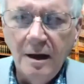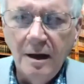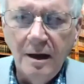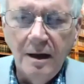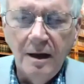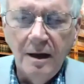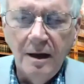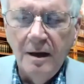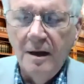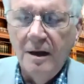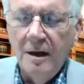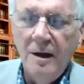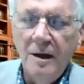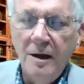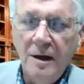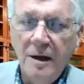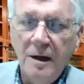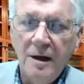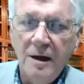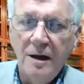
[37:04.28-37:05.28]
You left
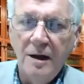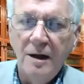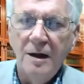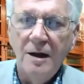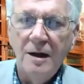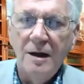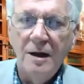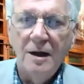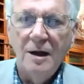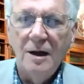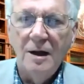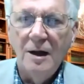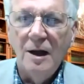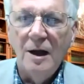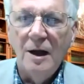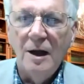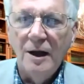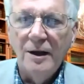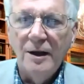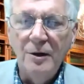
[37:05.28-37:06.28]
out government in that
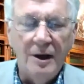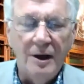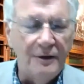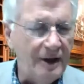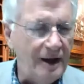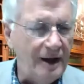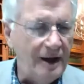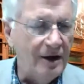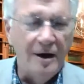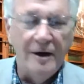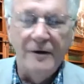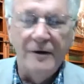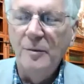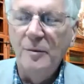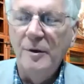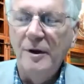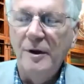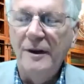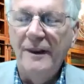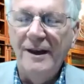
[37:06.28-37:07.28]
scenario. There's things
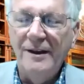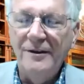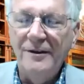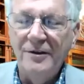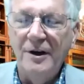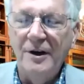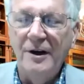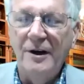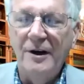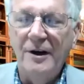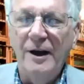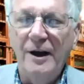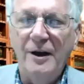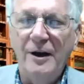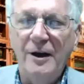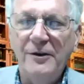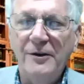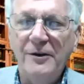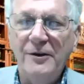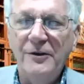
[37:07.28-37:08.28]
government ought not be
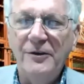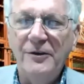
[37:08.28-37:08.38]
doing.